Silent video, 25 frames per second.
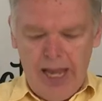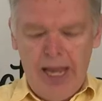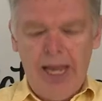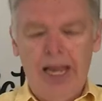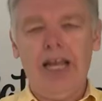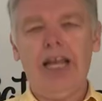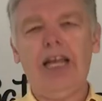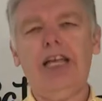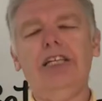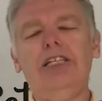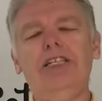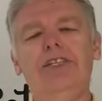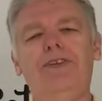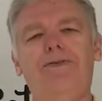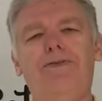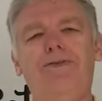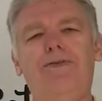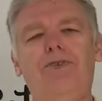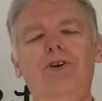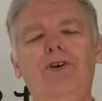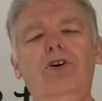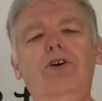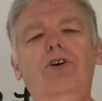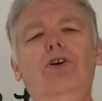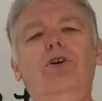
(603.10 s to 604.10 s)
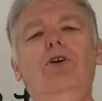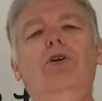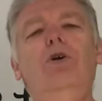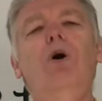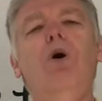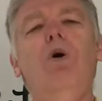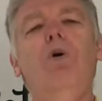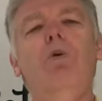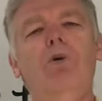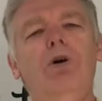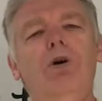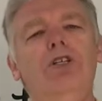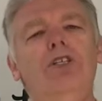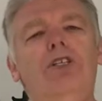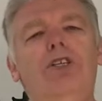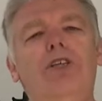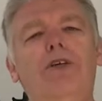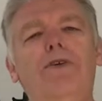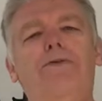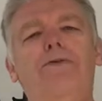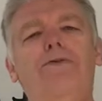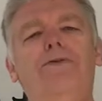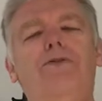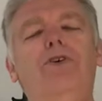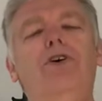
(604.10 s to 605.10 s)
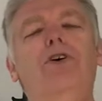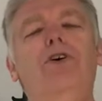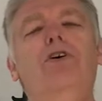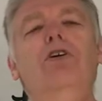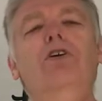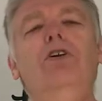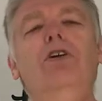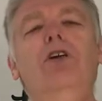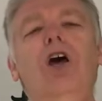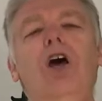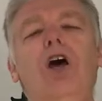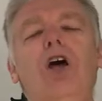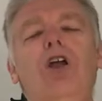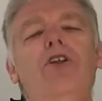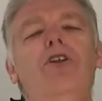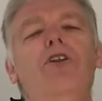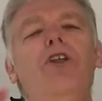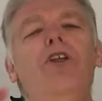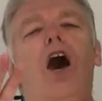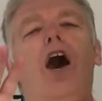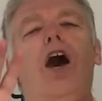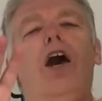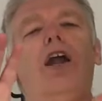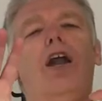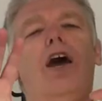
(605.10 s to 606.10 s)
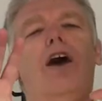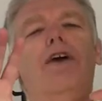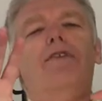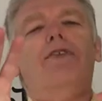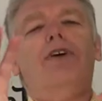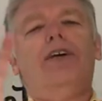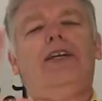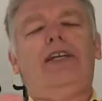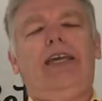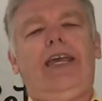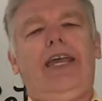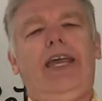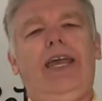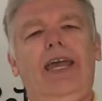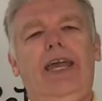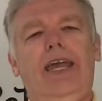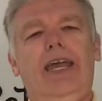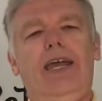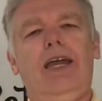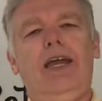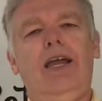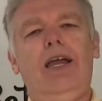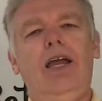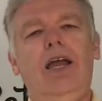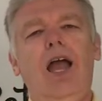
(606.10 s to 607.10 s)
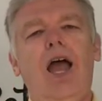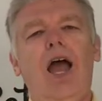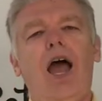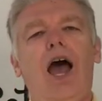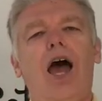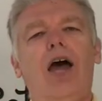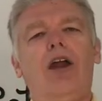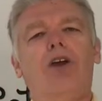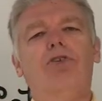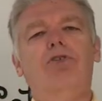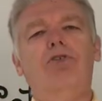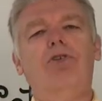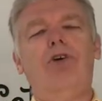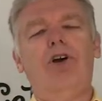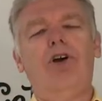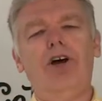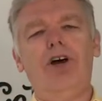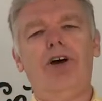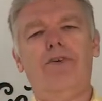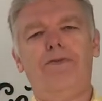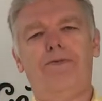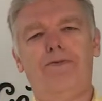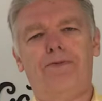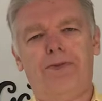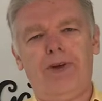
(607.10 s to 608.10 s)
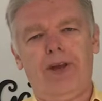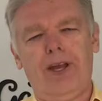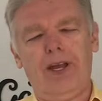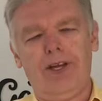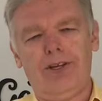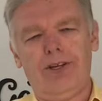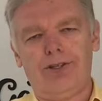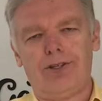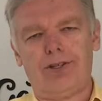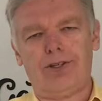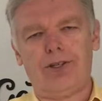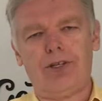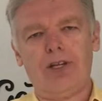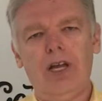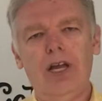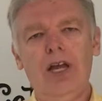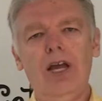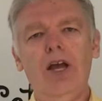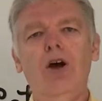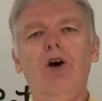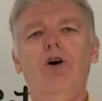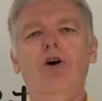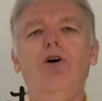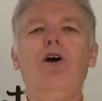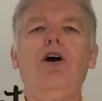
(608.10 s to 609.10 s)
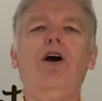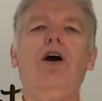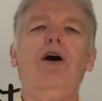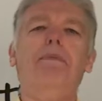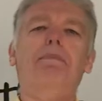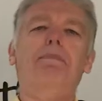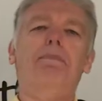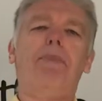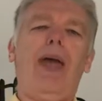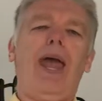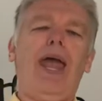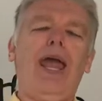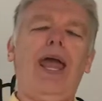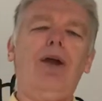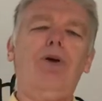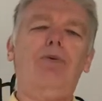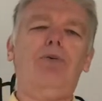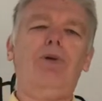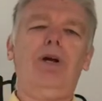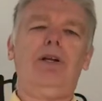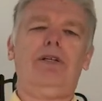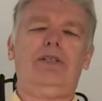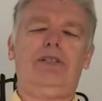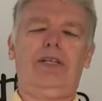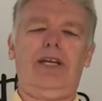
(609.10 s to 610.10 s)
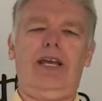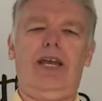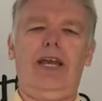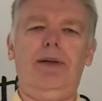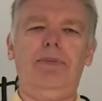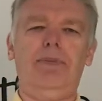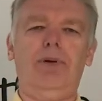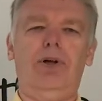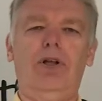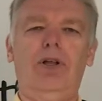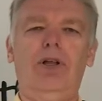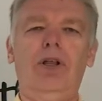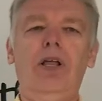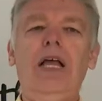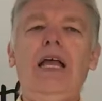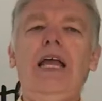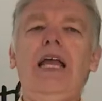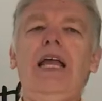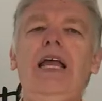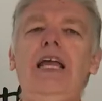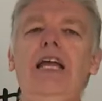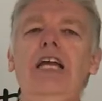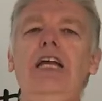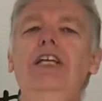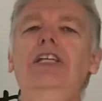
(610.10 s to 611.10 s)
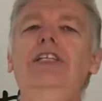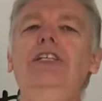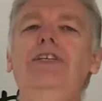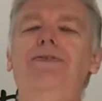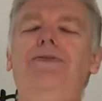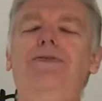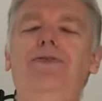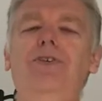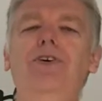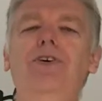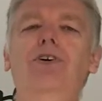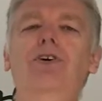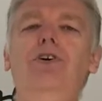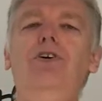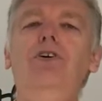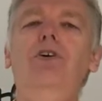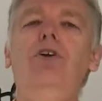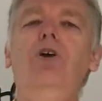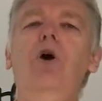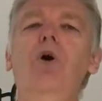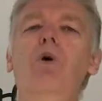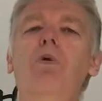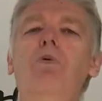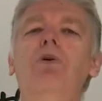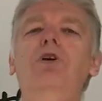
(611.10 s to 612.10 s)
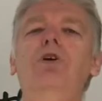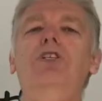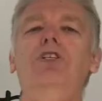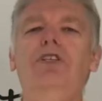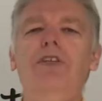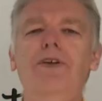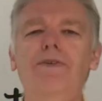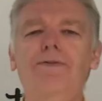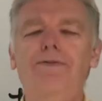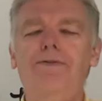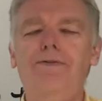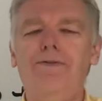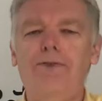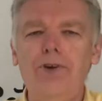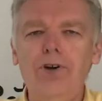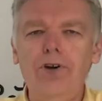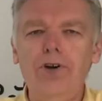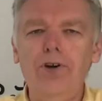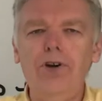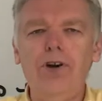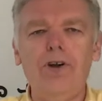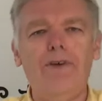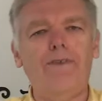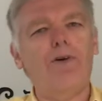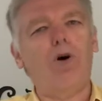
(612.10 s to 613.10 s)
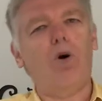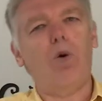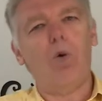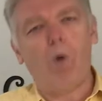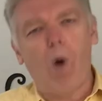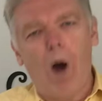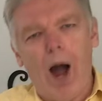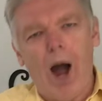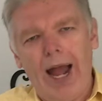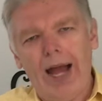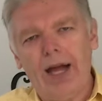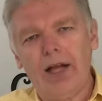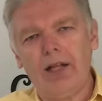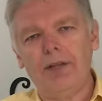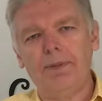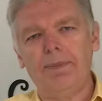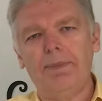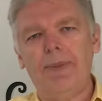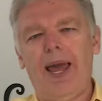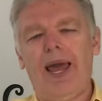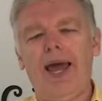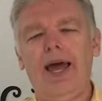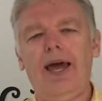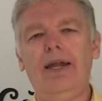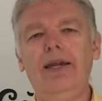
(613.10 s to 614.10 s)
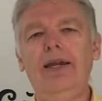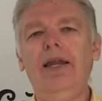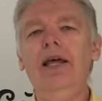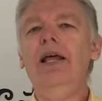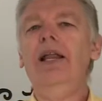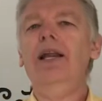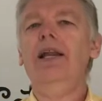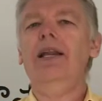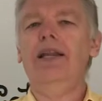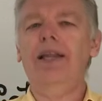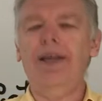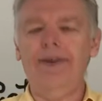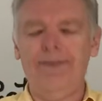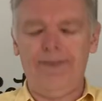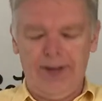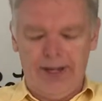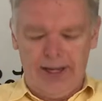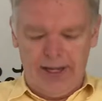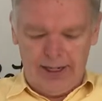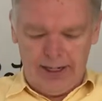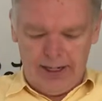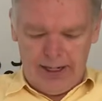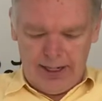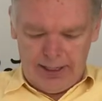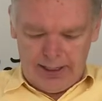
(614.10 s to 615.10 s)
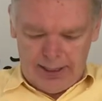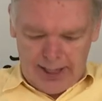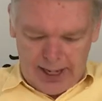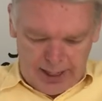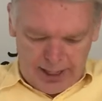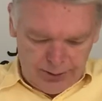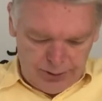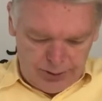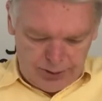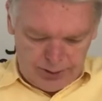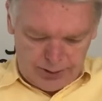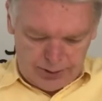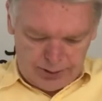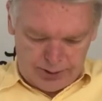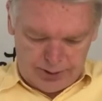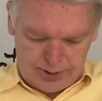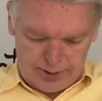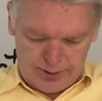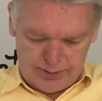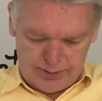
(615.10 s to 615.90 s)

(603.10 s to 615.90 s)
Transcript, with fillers: His food was the food not of a king at a royal feast or a banquet table. His food was the food of a wild man living in the desert.